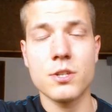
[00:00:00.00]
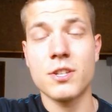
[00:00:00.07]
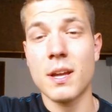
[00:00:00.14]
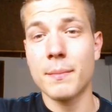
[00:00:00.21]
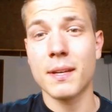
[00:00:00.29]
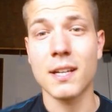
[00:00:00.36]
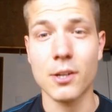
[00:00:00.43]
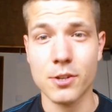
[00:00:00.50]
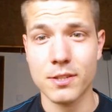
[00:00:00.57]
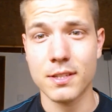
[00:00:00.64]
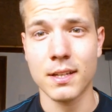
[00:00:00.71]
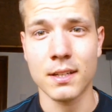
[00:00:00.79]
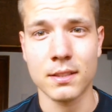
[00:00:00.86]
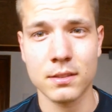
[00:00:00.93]
Jamie
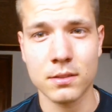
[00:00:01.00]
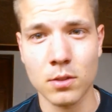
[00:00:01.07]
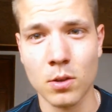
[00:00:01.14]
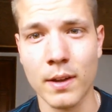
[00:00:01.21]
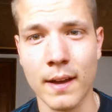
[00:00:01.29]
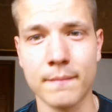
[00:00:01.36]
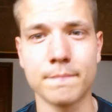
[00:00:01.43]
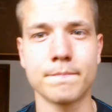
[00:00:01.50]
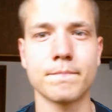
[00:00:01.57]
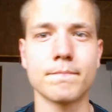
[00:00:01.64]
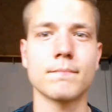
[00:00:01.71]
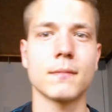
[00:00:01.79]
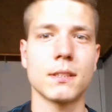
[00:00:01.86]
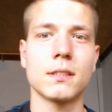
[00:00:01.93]
Garcia, so yeah.
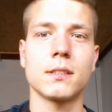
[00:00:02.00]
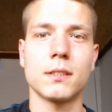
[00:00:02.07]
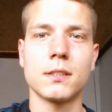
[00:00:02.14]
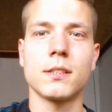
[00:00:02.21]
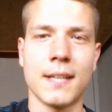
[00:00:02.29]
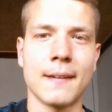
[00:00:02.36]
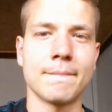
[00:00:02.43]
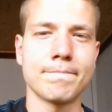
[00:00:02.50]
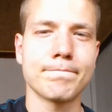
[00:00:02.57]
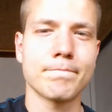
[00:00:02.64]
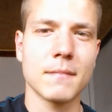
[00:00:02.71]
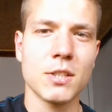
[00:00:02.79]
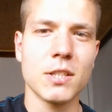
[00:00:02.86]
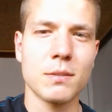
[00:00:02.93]
Yeah,
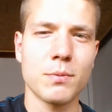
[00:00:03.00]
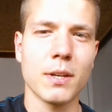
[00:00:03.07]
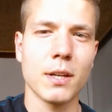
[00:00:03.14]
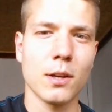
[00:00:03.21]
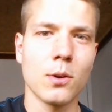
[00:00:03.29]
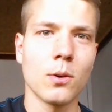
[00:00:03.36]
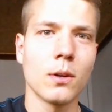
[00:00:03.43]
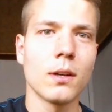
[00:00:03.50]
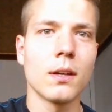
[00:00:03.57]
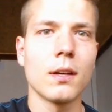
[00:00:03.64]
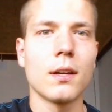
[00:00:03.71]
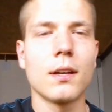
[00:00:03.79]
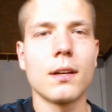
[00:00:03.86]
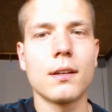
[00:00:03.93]
she's pretty cool.
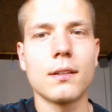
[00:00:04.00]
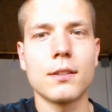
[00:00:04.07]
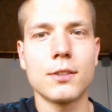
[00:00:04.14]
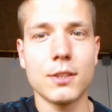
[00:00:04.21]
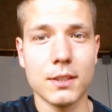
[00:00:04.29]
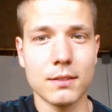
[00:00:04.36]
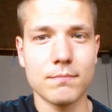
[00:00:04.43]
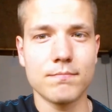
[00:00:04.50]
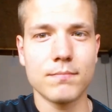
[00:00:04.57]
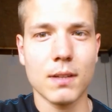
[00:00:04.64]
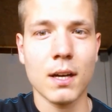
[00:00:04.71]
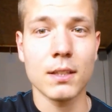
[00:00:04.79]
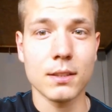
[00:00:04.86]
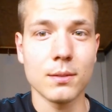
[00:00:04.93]
She's
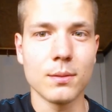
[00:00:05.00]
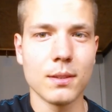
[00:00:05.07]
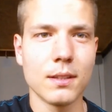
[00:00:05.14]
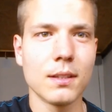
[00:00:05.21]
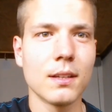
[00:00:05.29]
awesome.